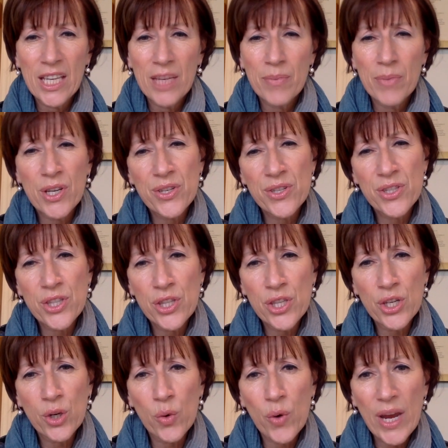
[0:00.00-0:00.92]
Because
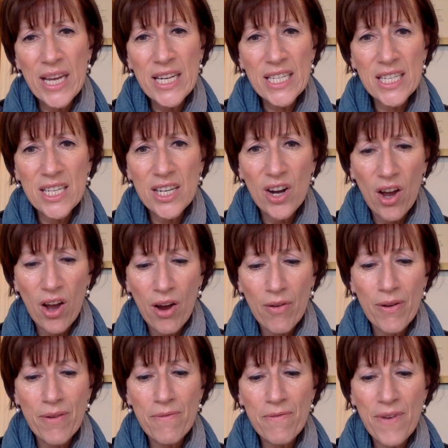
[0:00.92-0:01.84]
the greater
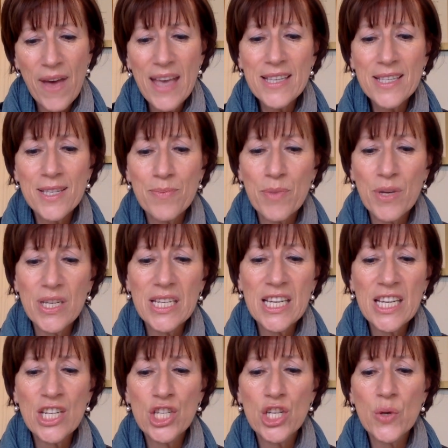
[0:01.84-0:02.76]
our investment
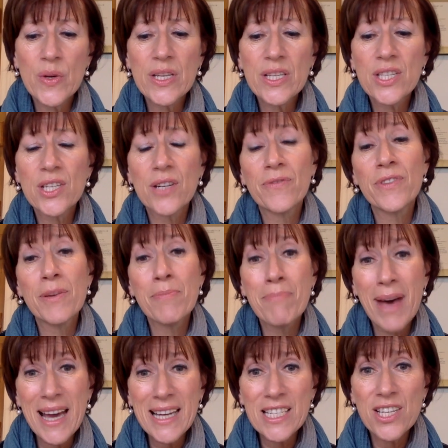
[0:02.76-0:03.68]
in doing stuff that
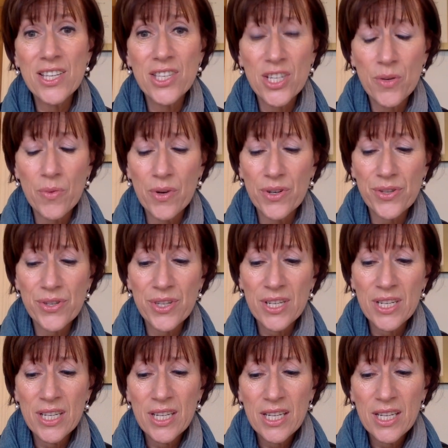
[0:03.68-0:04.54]
matters to us,